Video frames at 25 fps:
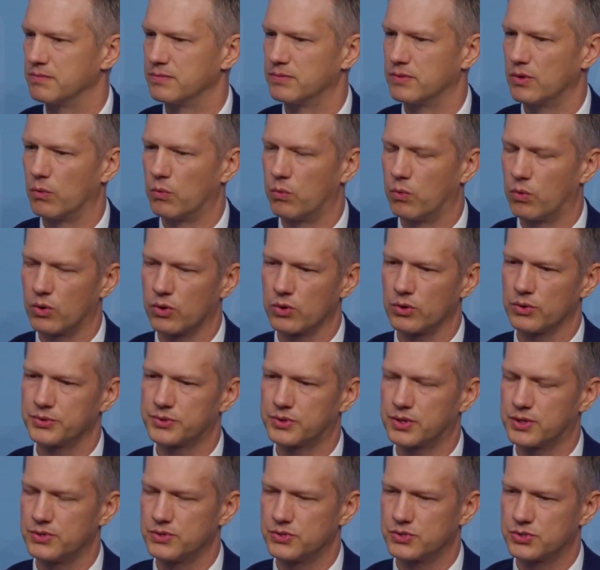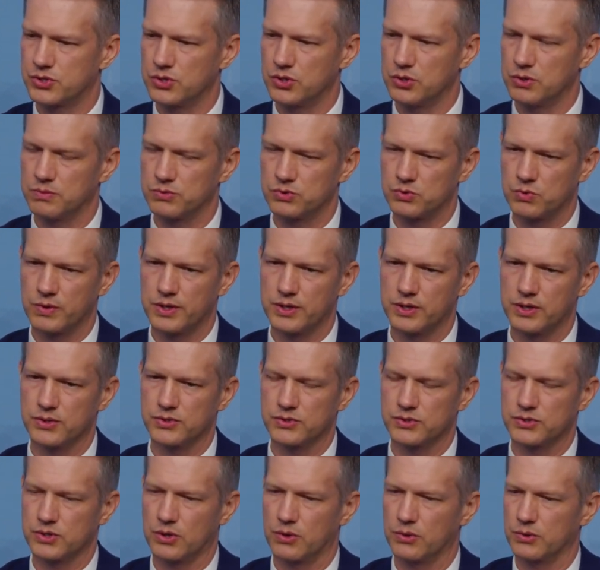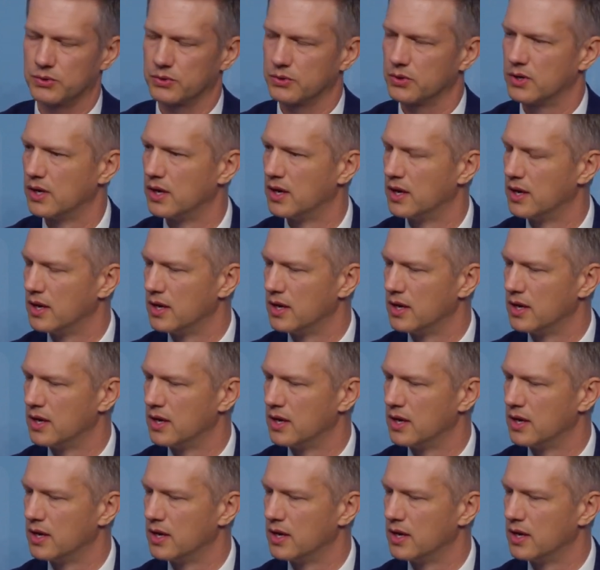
The world consumes wind and solar.